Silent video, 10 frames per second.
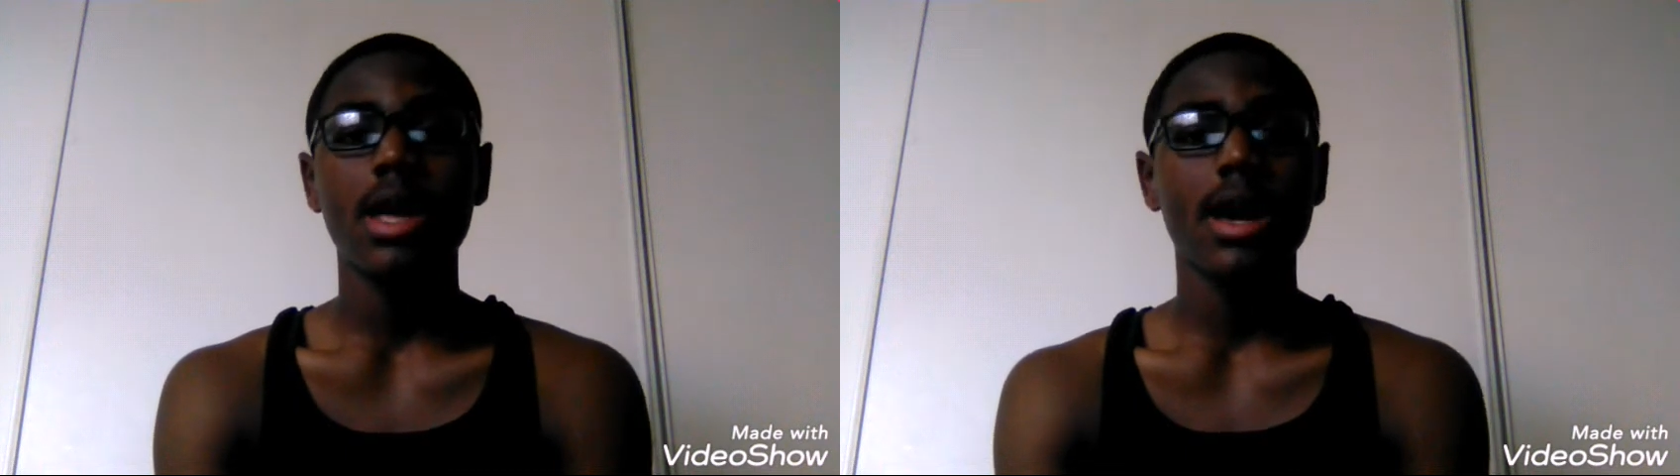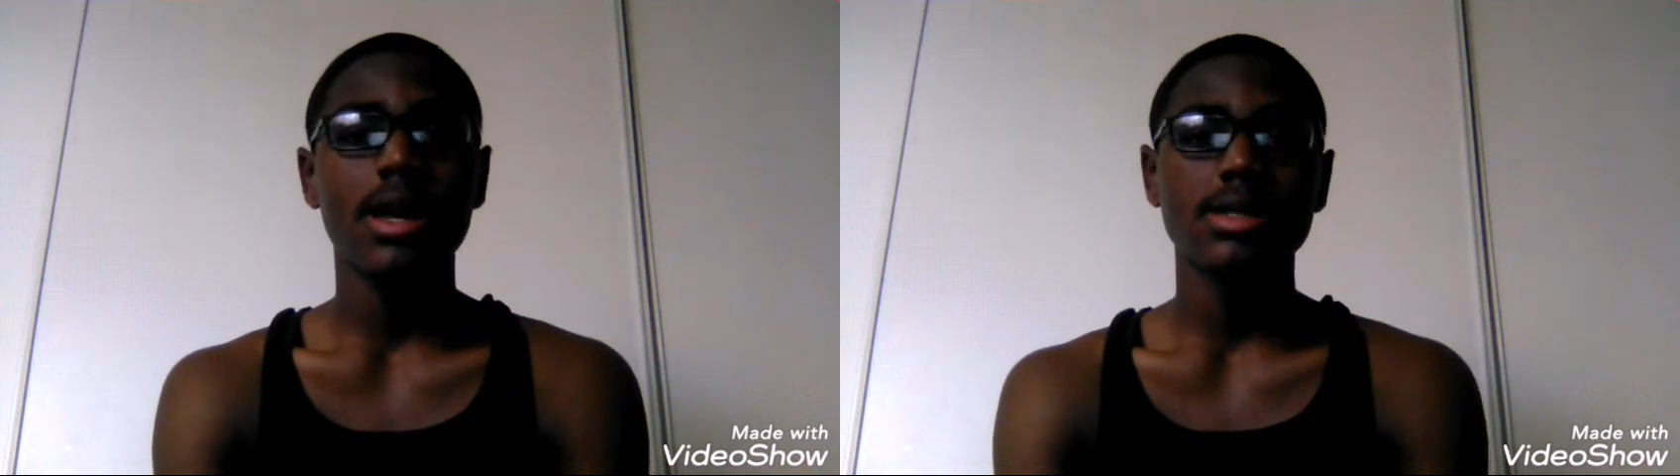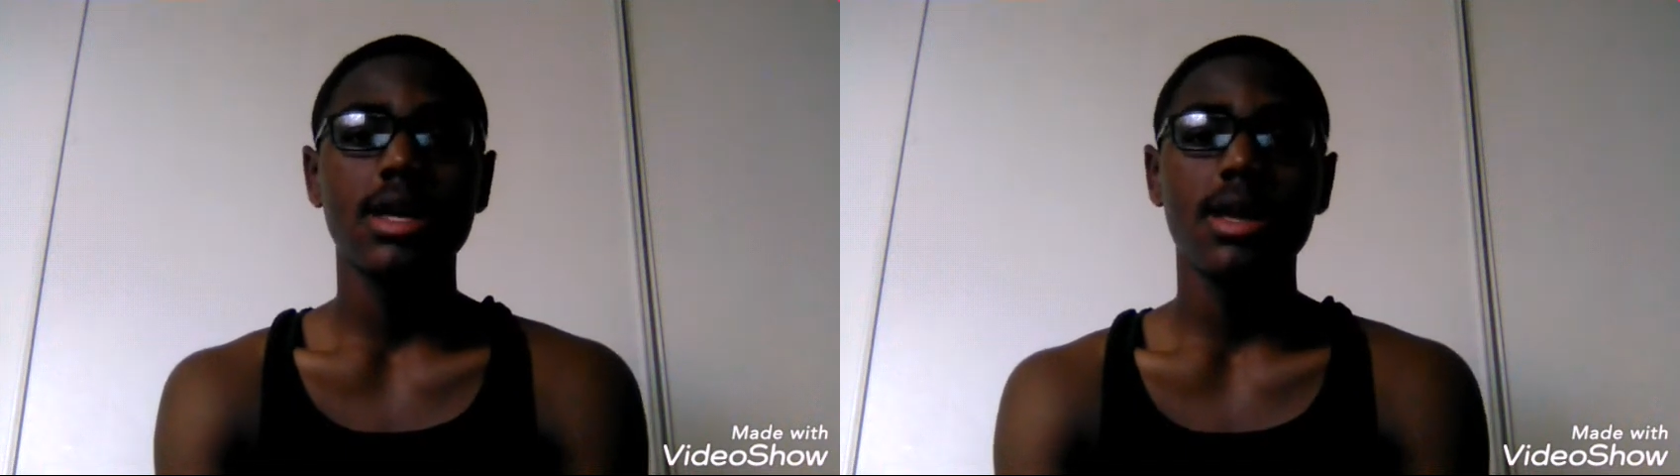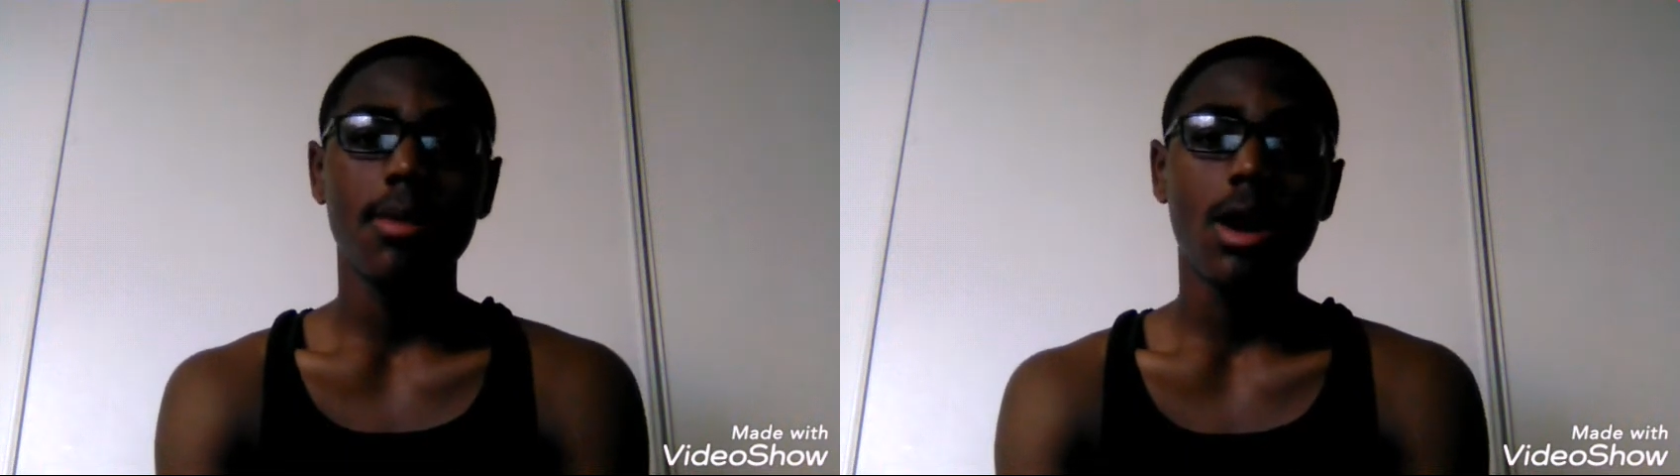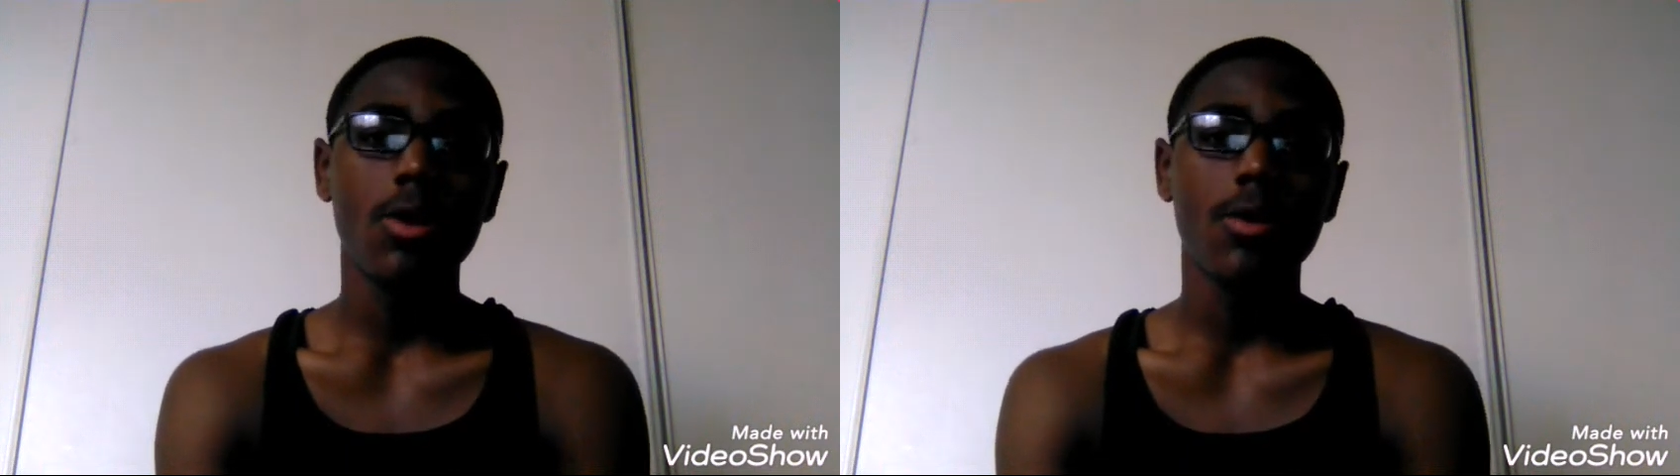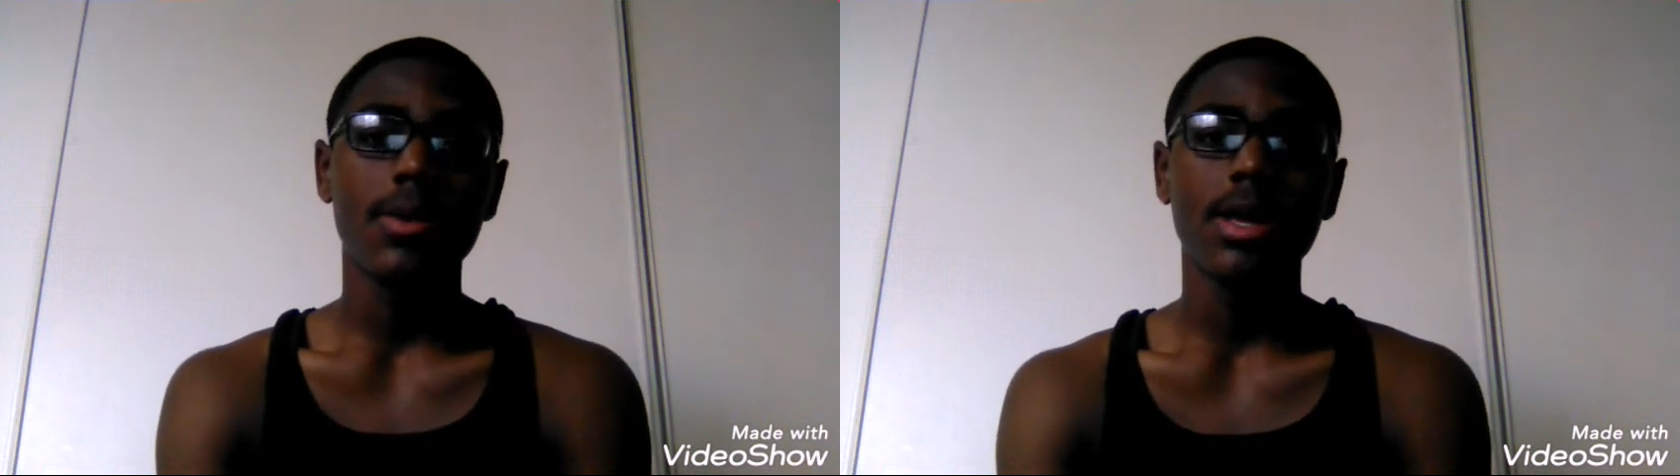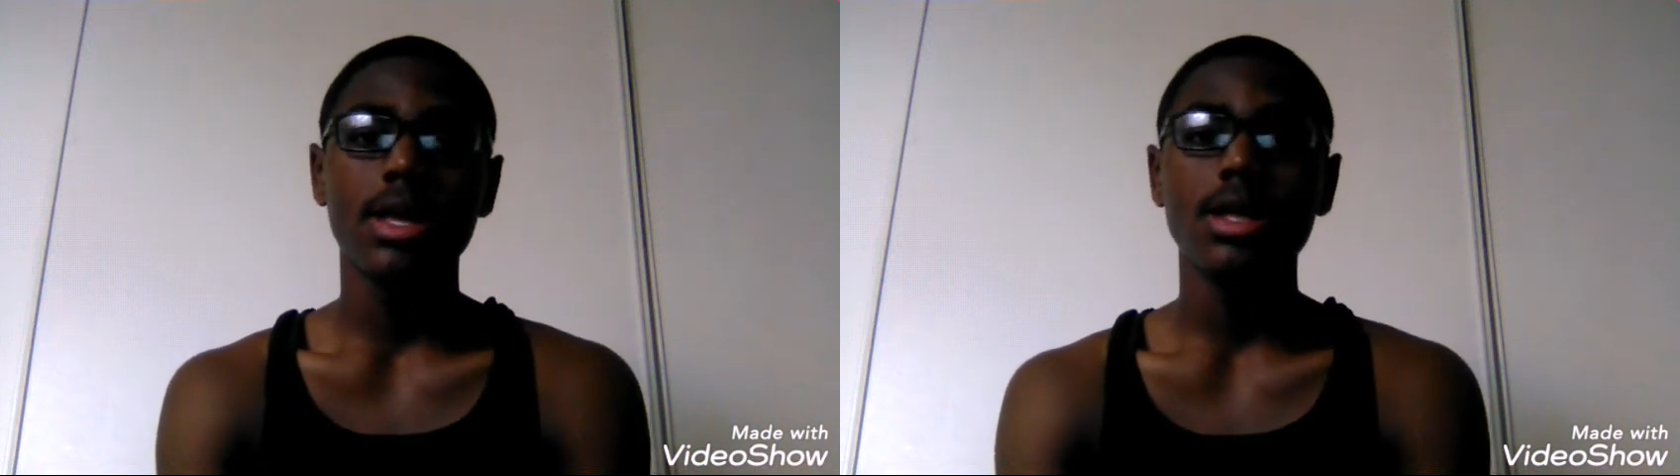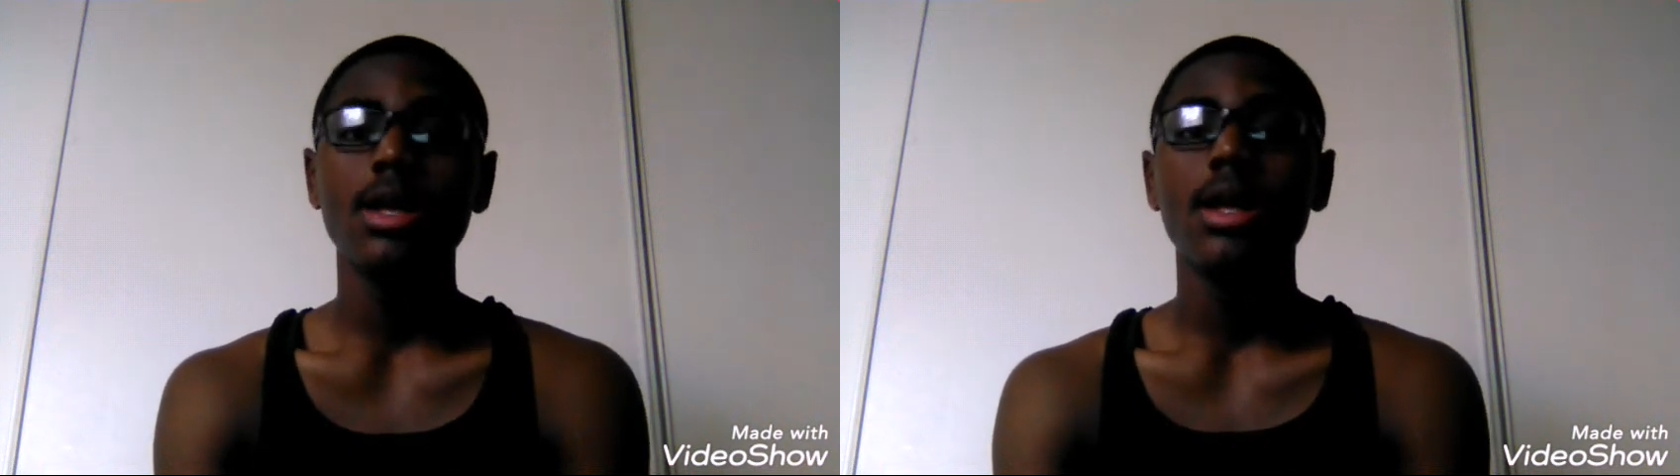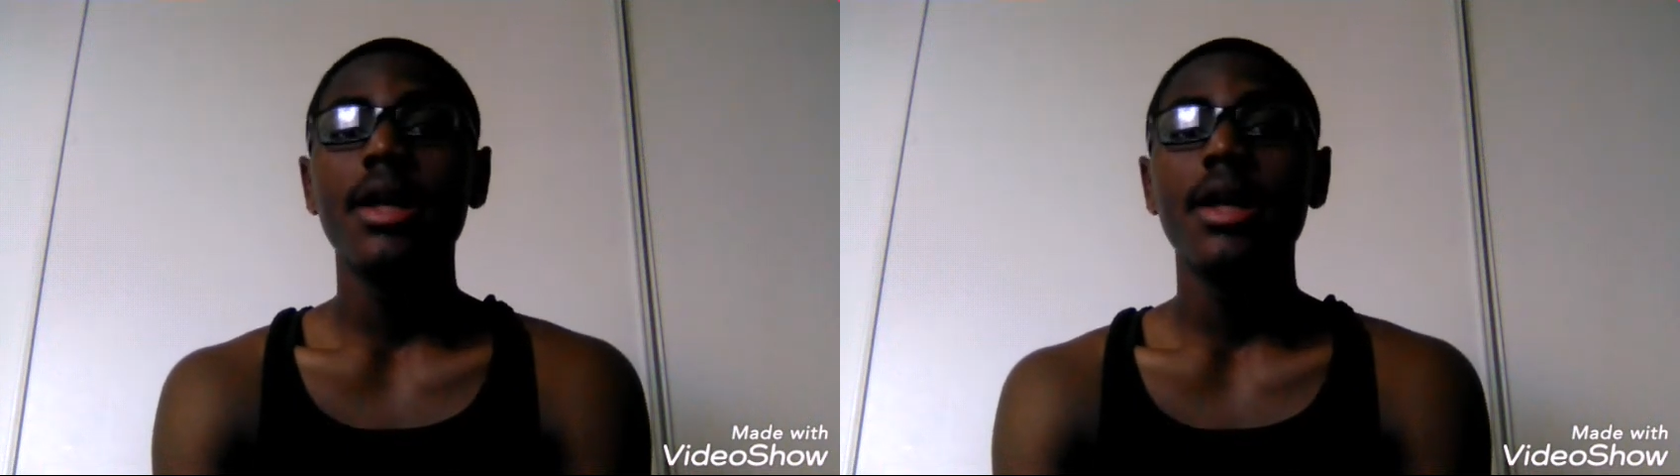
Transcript: I gotta say, in my own opinion.